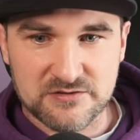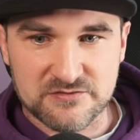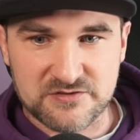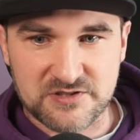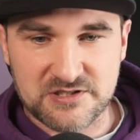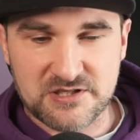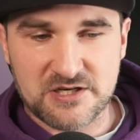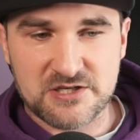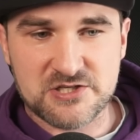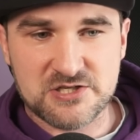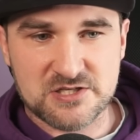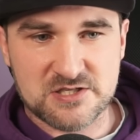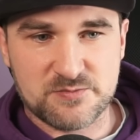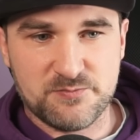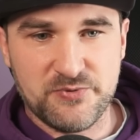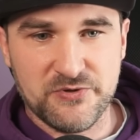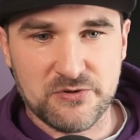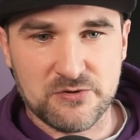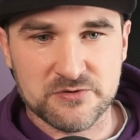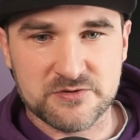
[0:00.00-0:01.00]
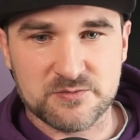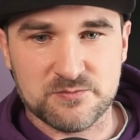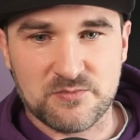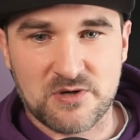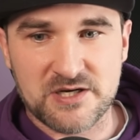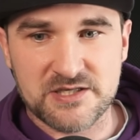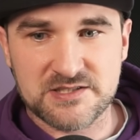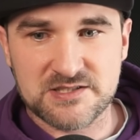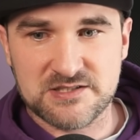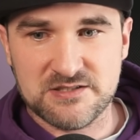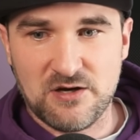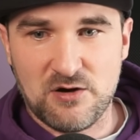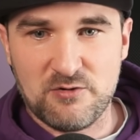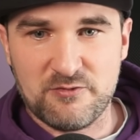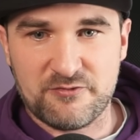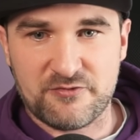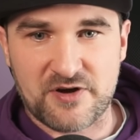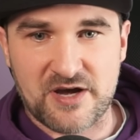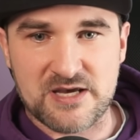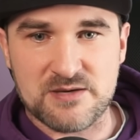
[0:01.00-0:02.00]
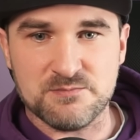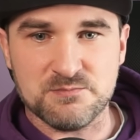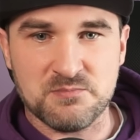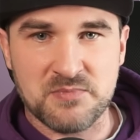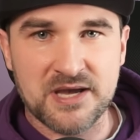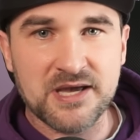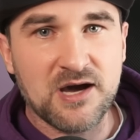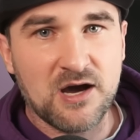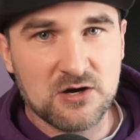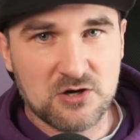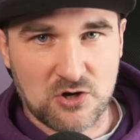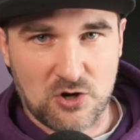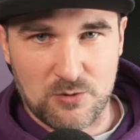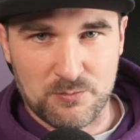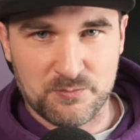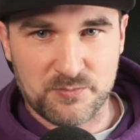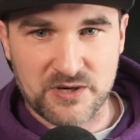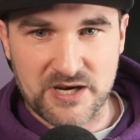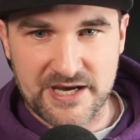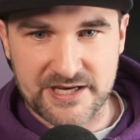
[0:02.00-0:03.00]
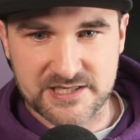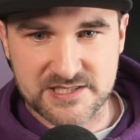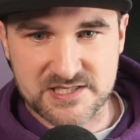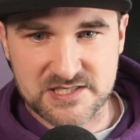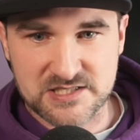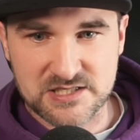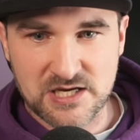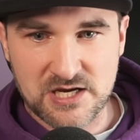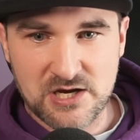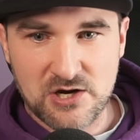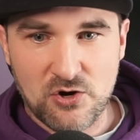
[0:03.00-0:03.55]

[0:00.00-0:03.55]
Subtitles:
did I just build myself a mega complex,